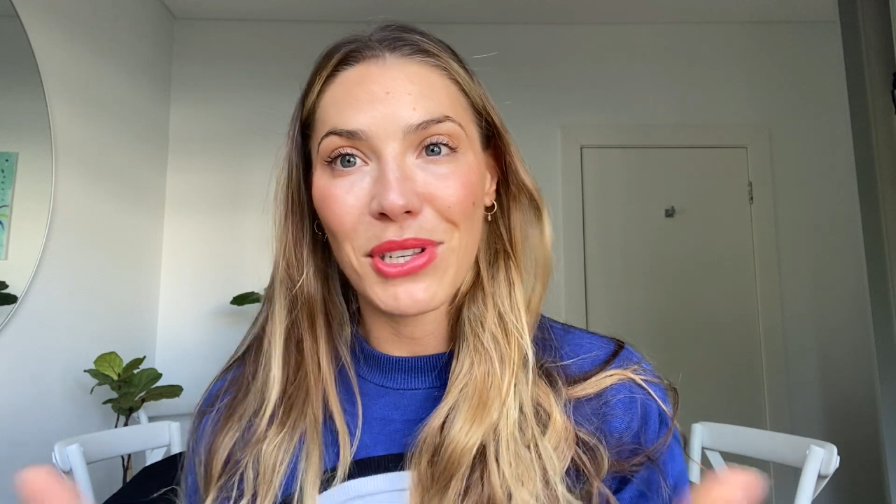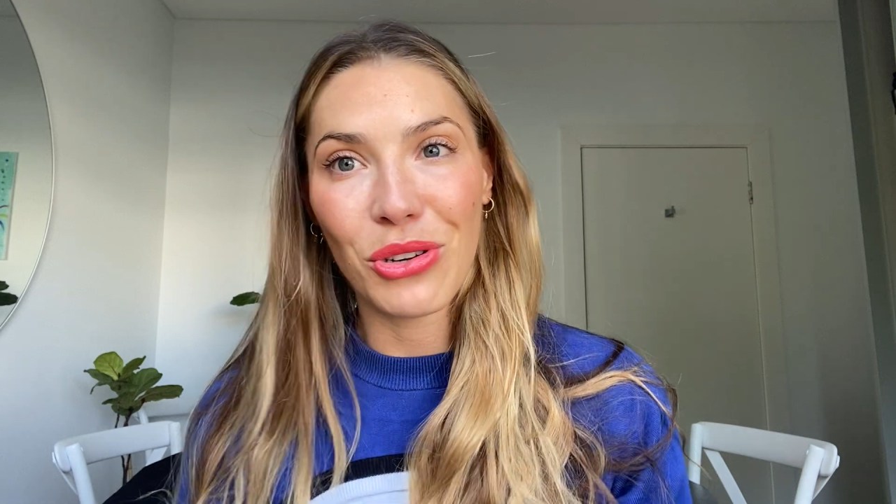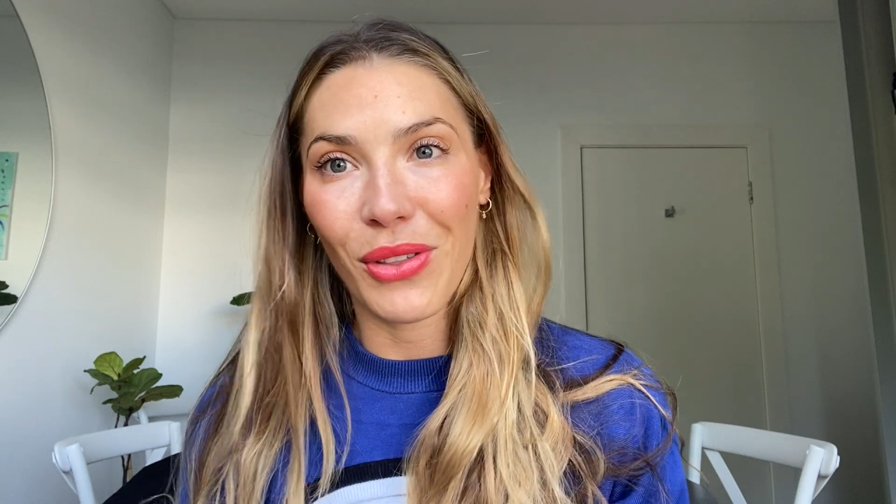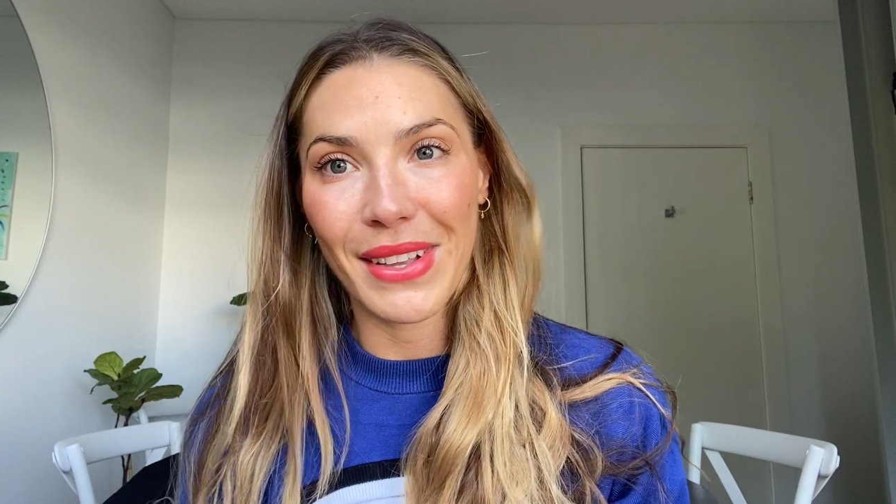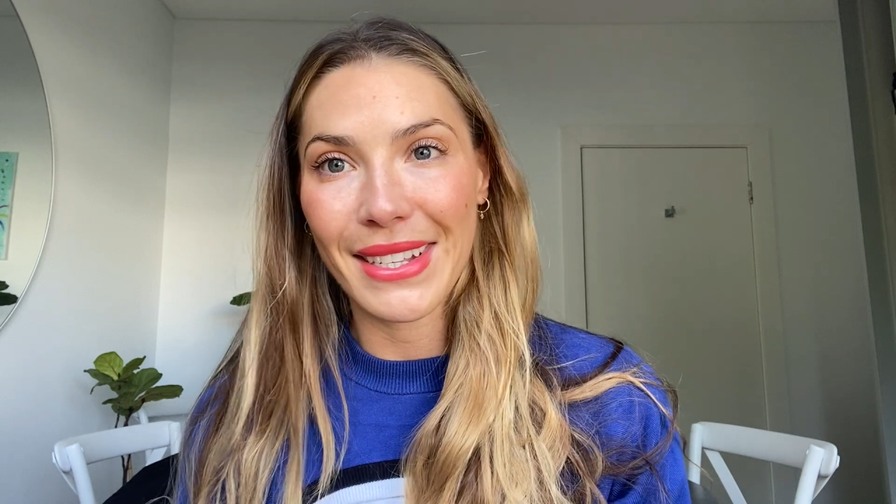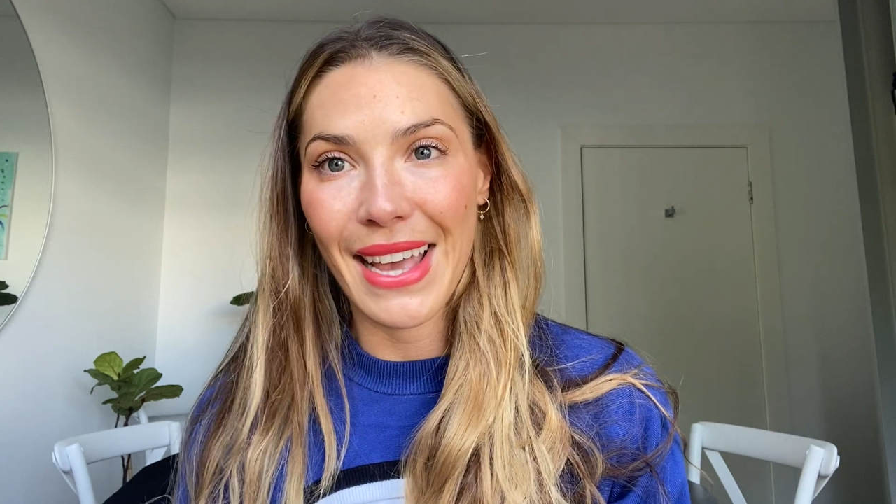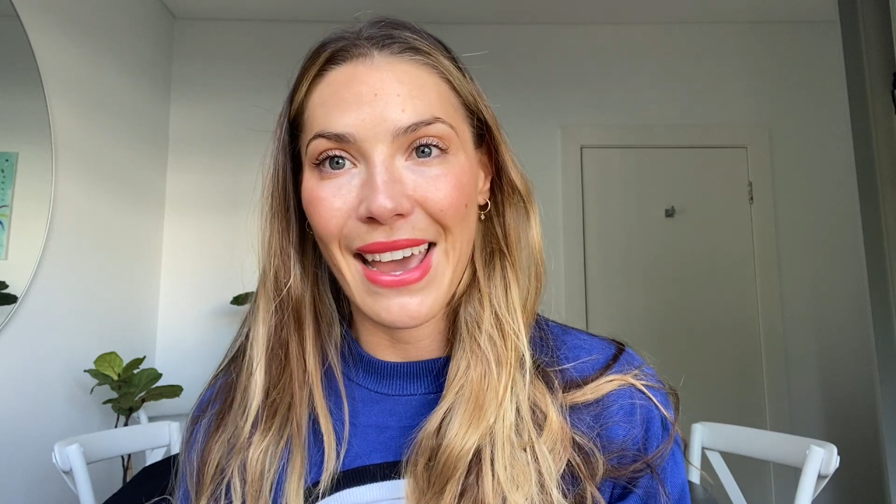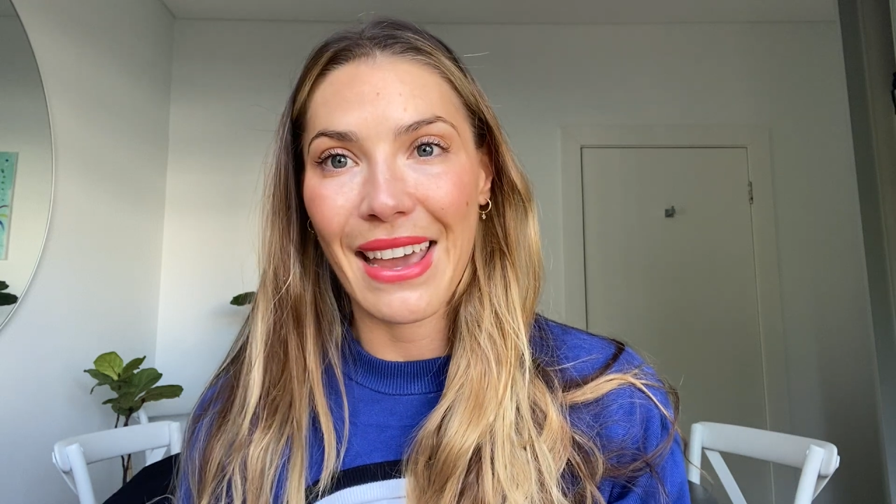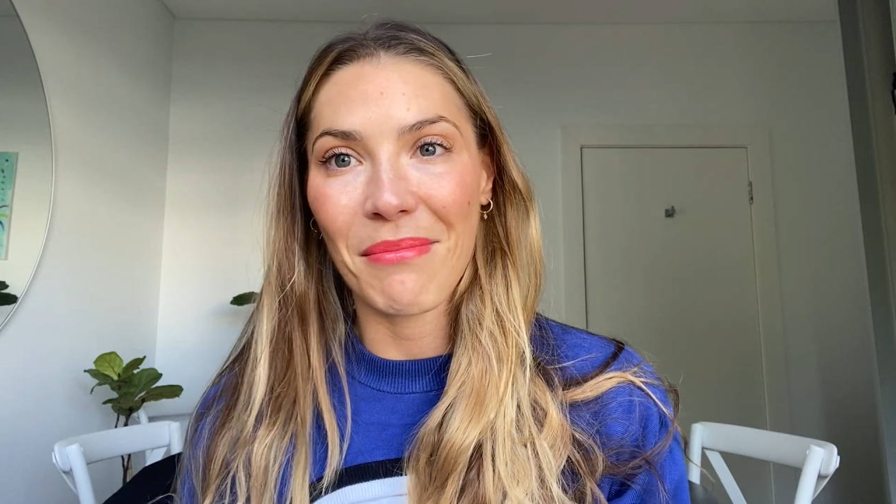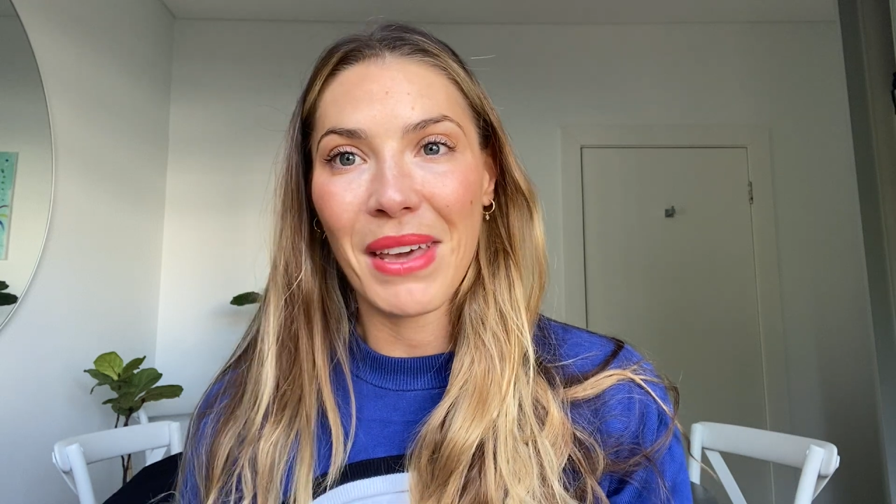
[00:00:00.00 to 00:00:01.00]
are not the
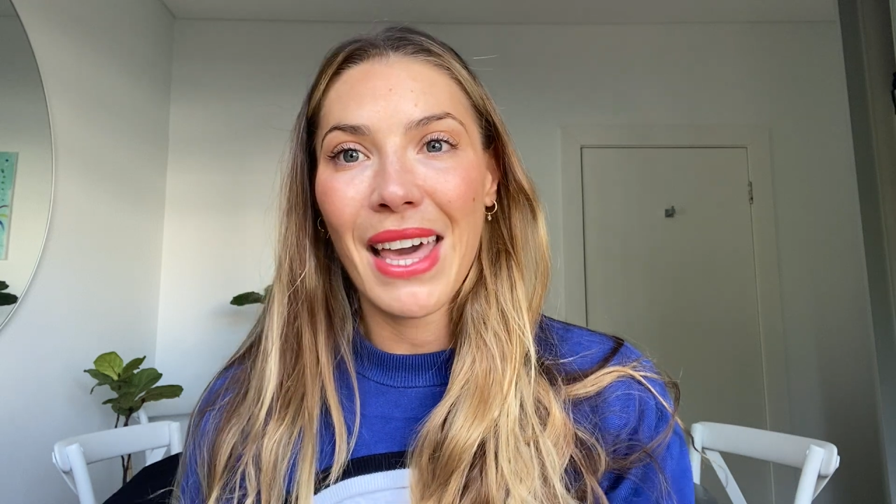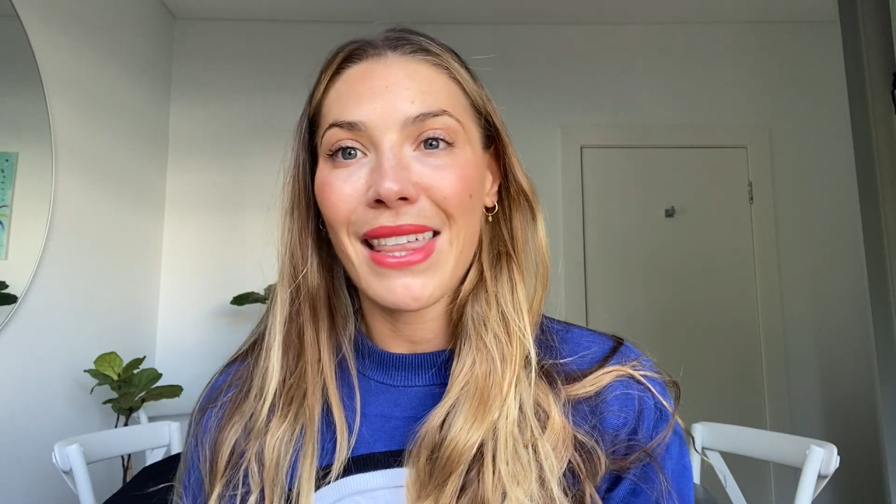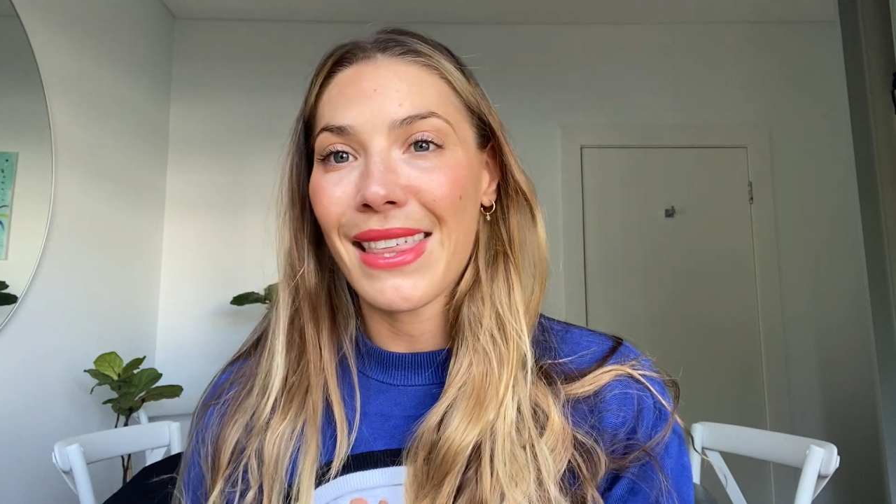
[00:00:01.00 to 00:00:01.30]
same.